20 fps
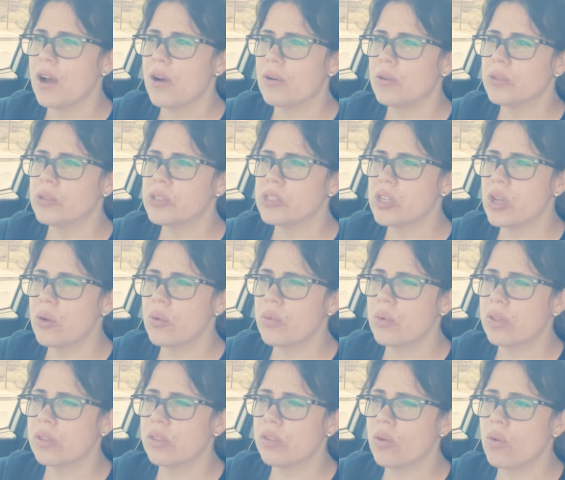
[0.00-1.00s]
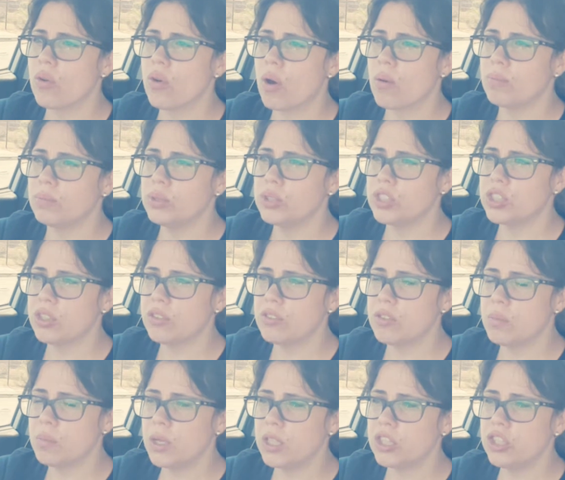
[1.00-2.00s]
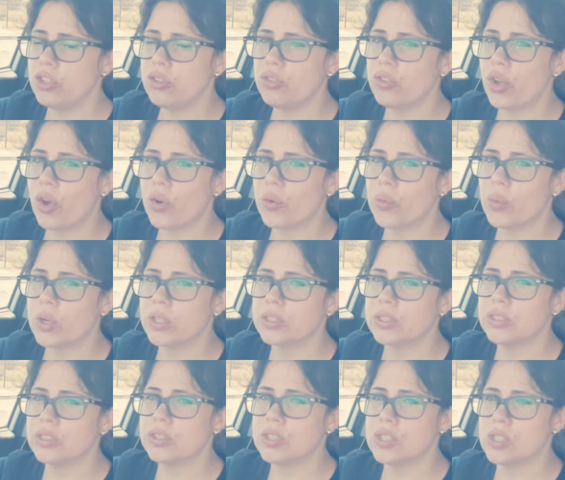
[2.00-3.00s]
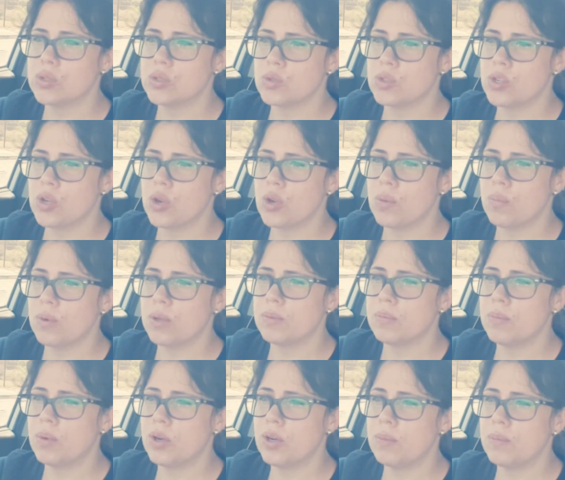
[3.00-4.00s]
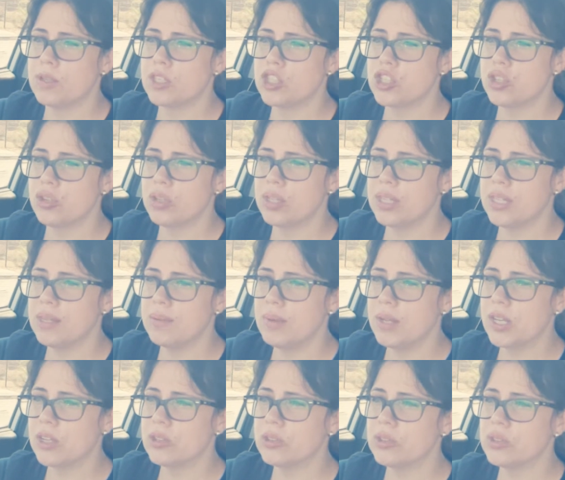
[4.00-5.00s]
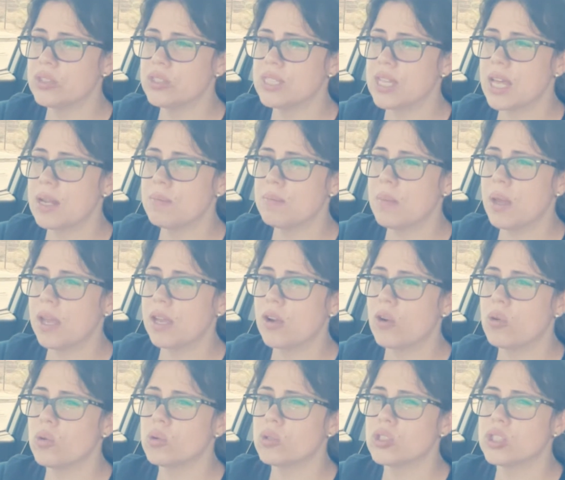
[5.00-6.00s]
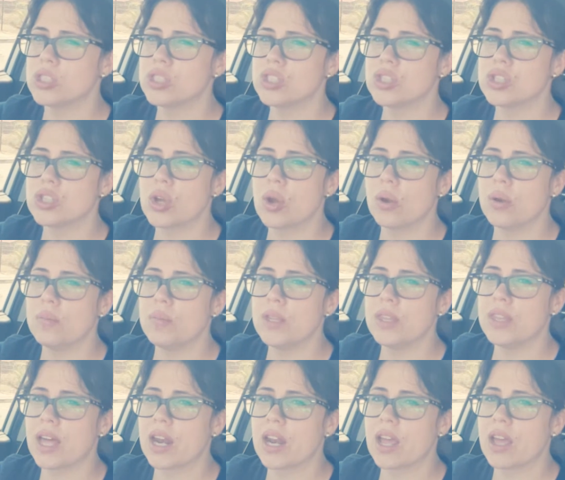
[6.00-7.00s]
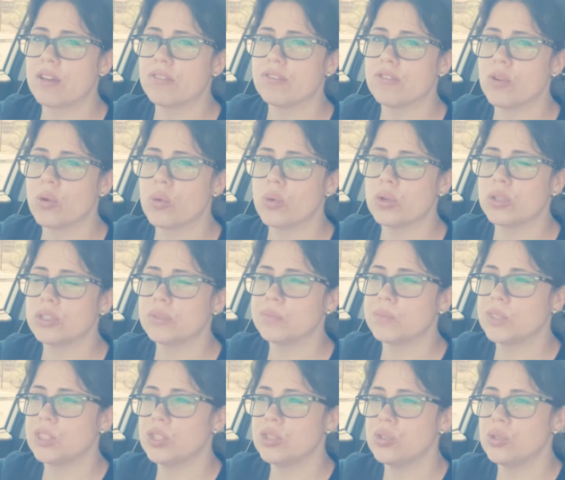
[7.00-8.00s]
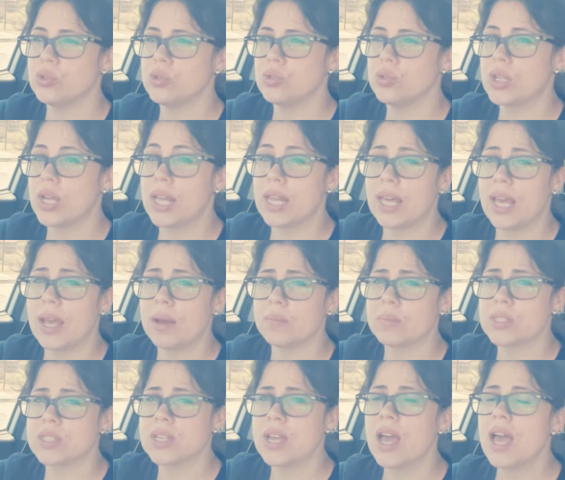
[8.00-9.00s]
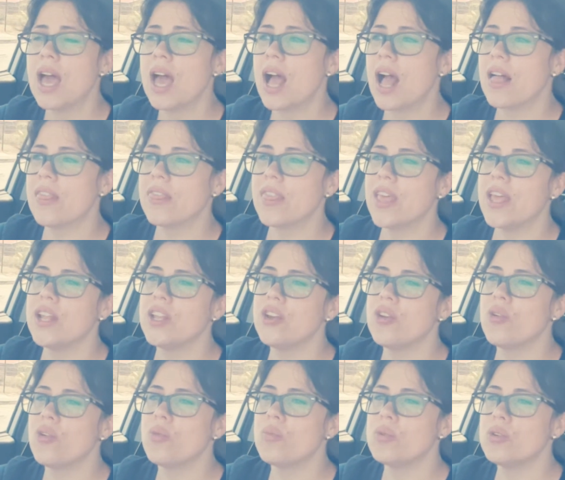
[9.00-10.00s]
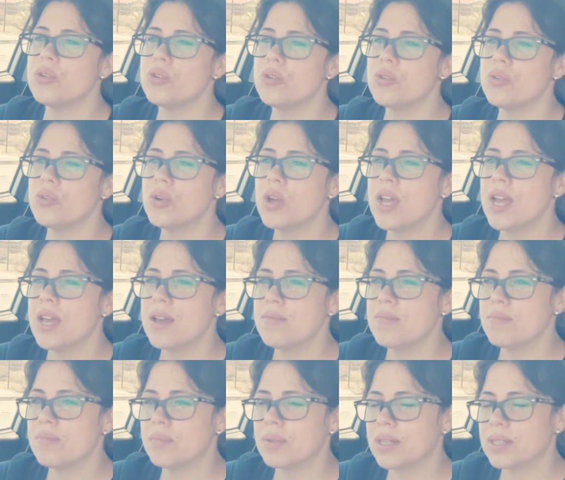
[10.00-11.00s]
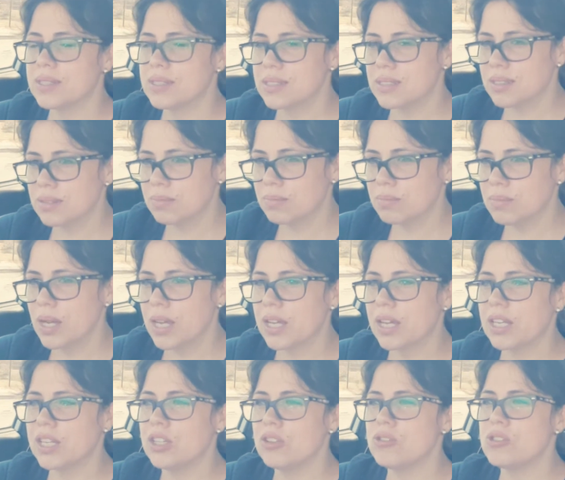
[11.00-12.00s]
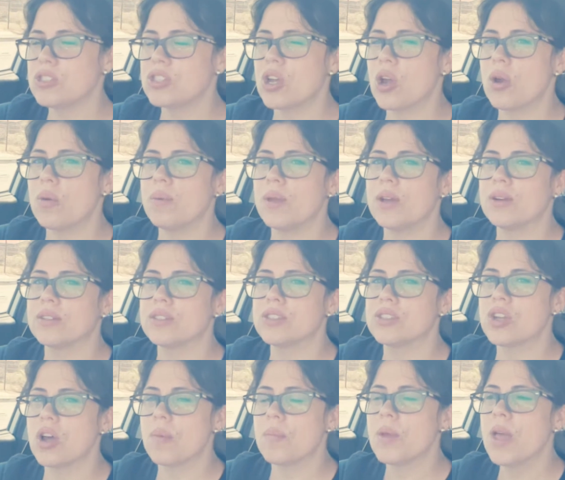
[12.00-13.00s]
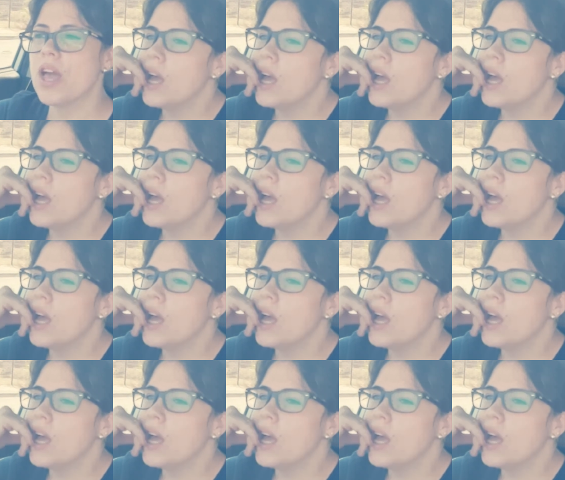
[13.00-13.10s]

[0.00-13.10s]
Also with your kombucha ferment, you don't want to disturb it prematurely, because that may cause the SCOBY have formed to collapse, and then your brew must make a new SCOBY on top.